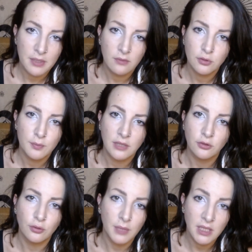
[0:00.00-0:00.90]
it was meant
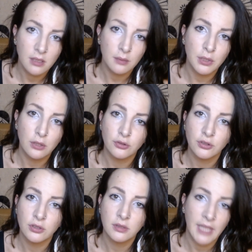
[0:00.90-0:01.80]
to be,
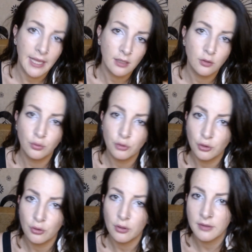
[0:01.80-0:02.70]
because thanks to
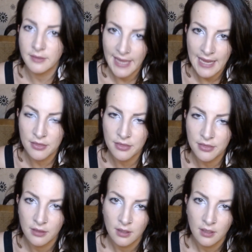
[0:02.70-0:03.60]
your
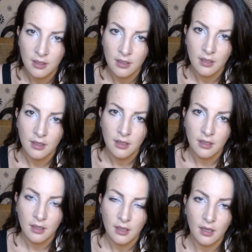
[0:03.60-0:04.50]
death,
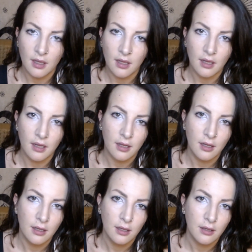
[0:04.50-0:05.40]

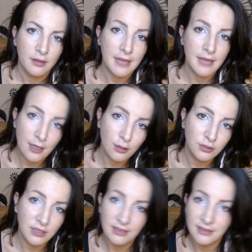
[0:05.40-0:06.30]
now
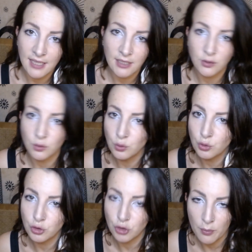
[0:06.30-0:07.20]
they decide to do
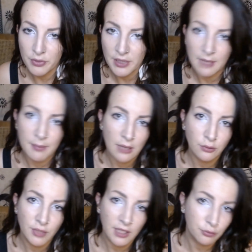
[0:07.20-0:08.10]
something
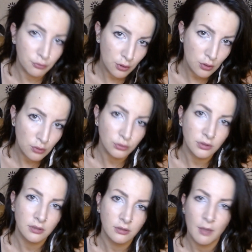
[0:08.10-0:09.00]
about that road
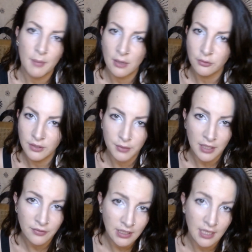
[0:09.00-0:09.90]
or about that
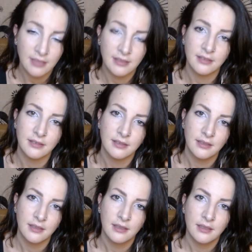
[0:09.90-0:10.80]
traffic light.
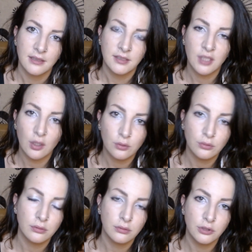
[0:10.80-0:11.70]
So
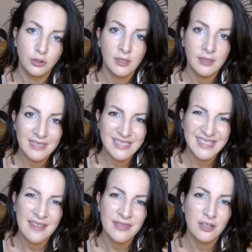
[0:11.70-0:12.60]
you
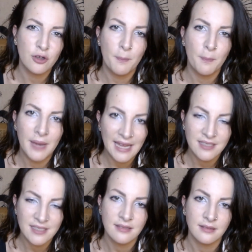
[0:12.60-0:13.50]
understand the
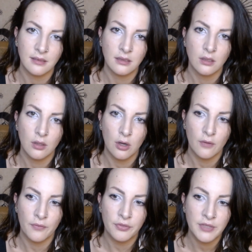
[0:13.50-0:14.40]
complexity
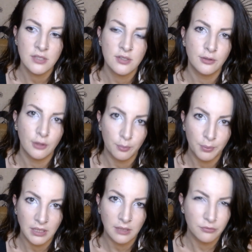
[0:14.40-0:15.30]
of this
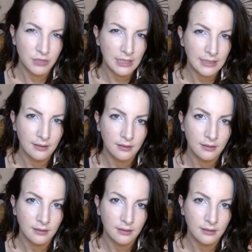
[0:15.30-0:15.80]
topic, really.